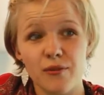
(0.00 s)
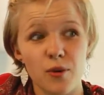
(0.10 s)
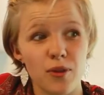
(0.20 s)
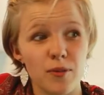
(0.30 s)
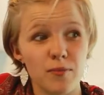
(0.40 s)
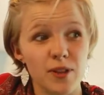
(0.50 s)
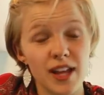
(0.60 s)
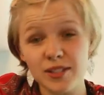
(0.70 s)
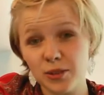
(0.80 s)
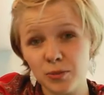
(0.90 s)
for the
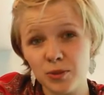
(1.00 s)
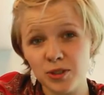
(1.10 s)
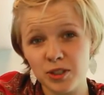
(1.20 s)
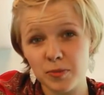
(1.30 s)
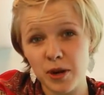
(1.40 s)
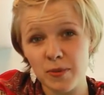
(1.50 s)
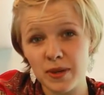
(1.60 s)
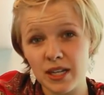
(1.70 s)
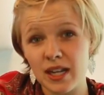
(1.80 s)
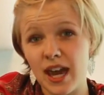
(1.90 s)
classical music
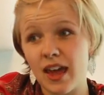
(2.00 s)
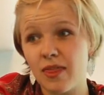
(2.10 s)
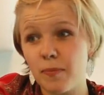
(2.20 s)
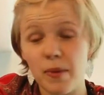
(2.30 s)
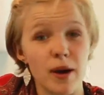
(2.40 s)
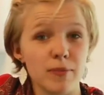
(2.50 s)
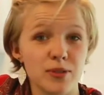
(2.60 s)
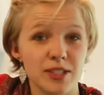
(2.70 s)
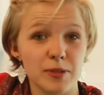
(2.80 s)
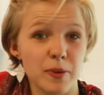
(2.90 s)
department and the pop
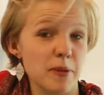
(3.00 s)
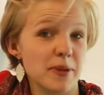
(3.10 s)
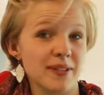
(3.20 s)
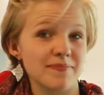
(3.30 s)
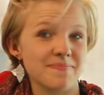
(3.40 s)
music department.